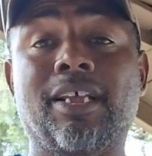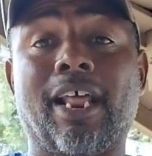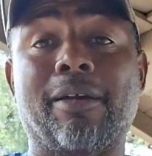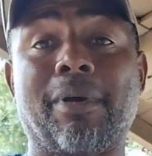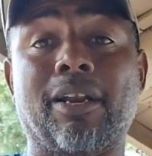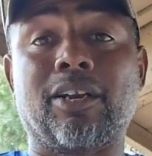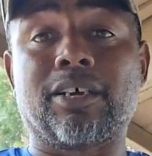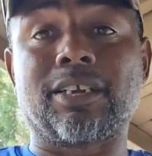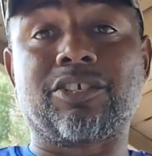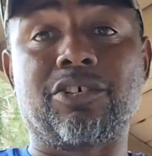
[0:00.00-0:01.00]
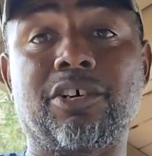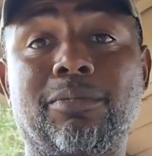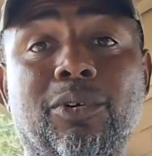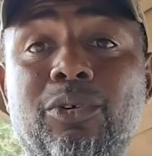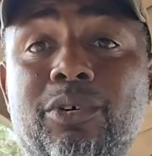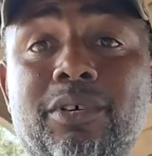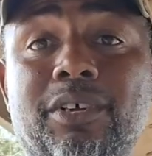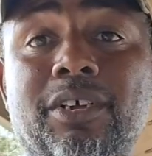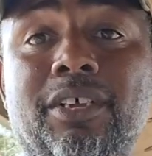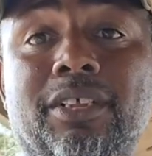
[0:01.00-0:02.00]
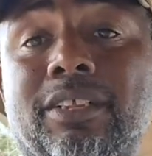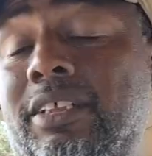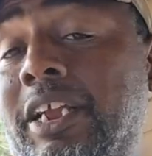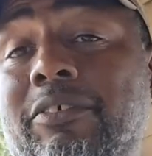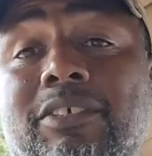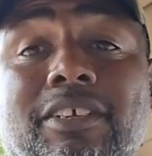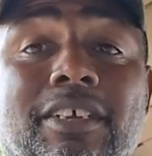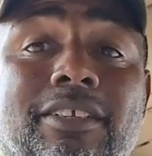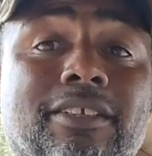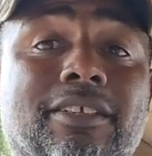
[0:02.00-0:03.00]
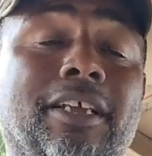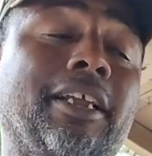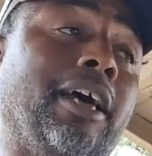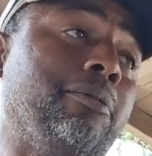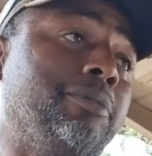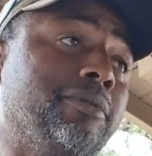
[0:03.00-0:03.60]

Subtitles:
like my lucky charm lure ever since. And I